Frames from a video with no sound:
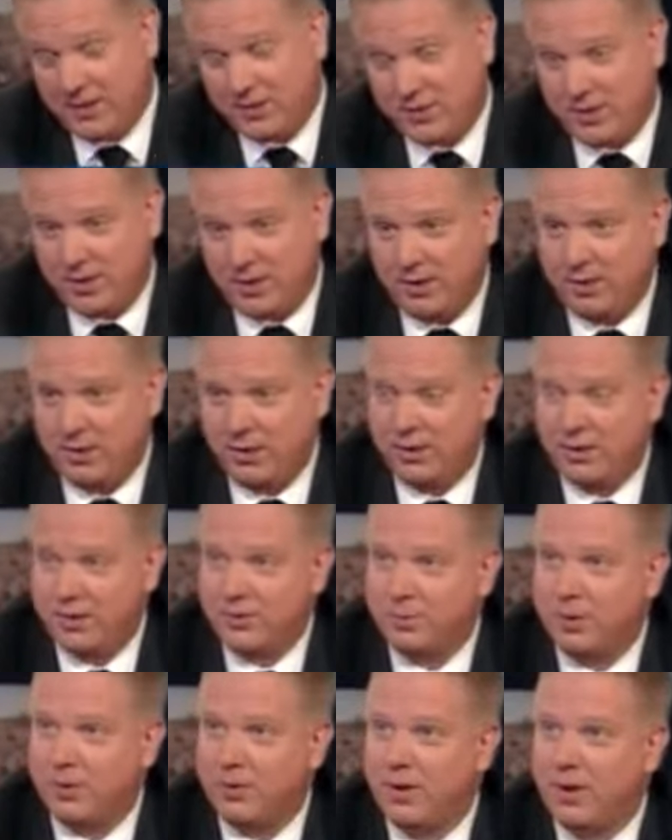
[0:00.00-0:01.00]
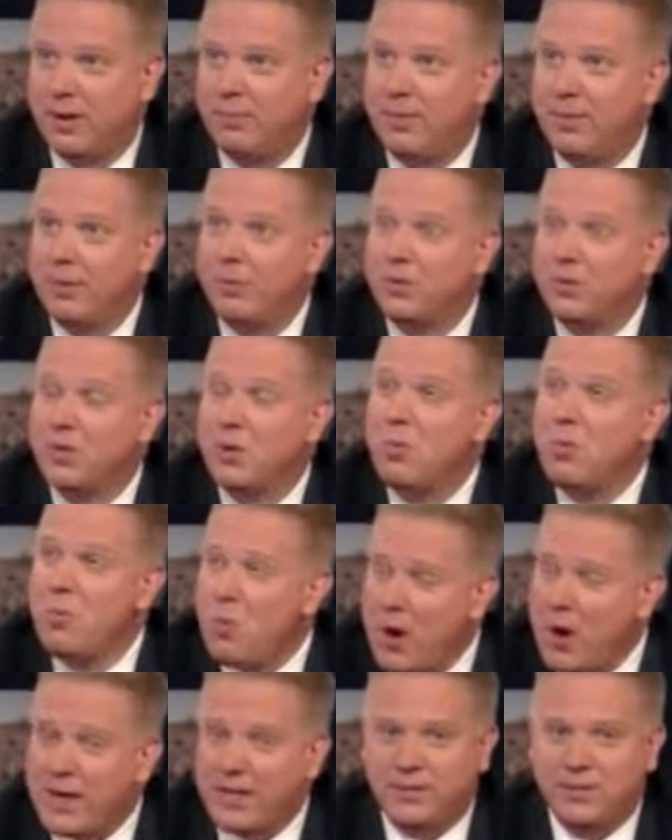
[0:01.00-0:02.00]
guest on this program that was a
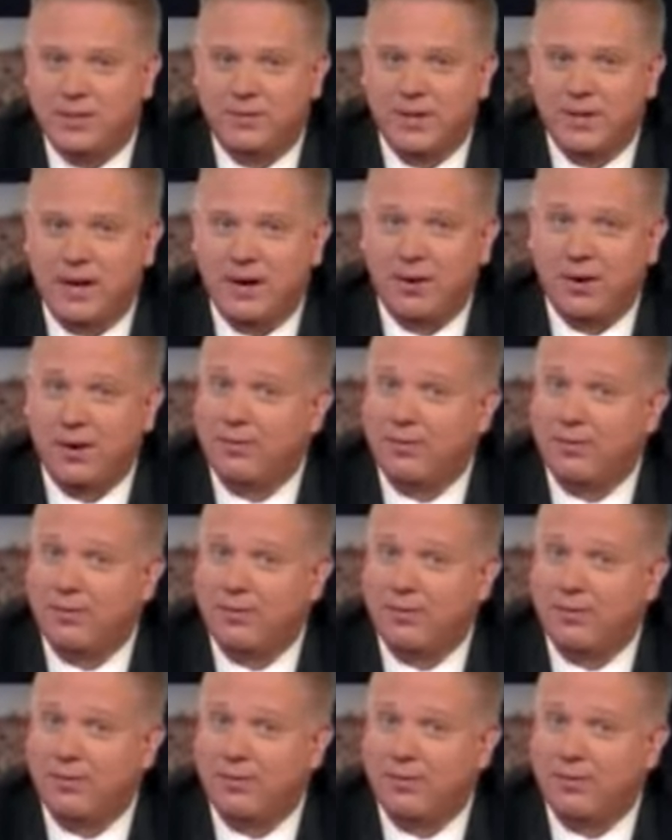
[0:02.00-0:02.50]
waste of an hour,